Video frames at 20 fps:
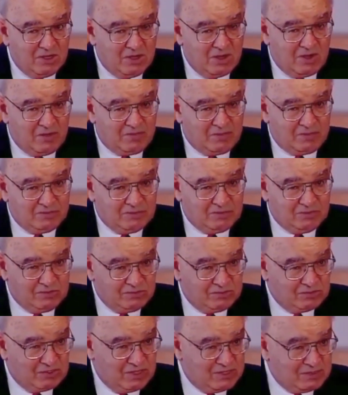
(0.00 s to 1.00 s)
are
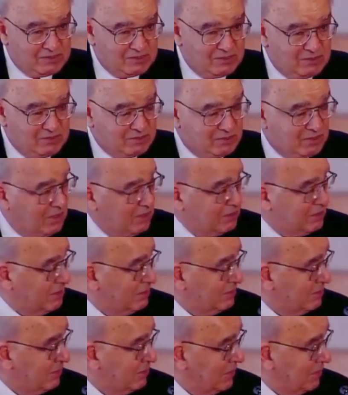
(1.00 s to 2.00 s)
produced as a result
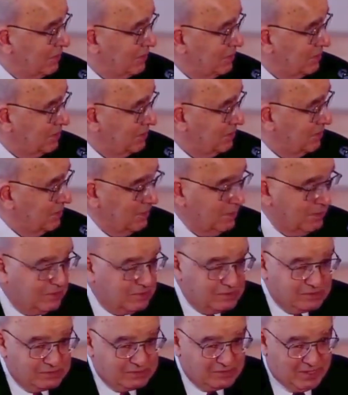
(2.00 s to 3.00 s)
of a
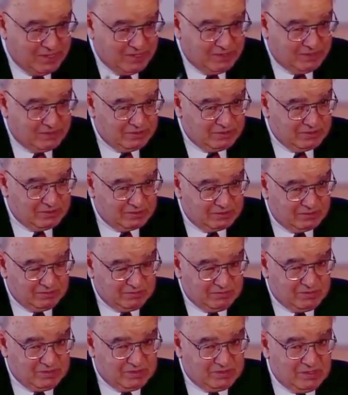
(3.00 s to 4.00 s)
cycle
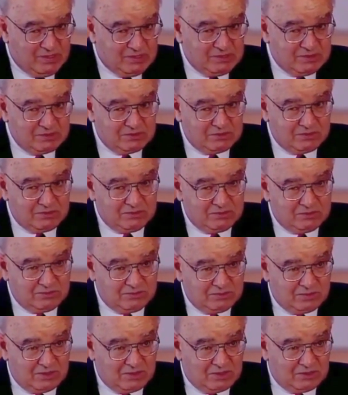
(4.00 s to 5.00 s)
that begins to
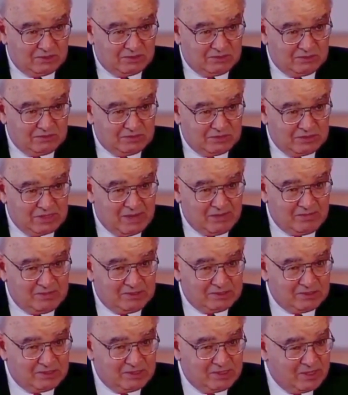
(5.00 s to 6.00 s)

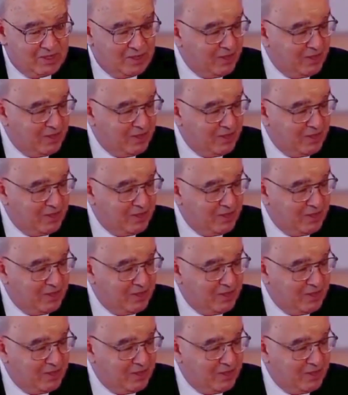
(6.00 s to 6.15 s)
establish in an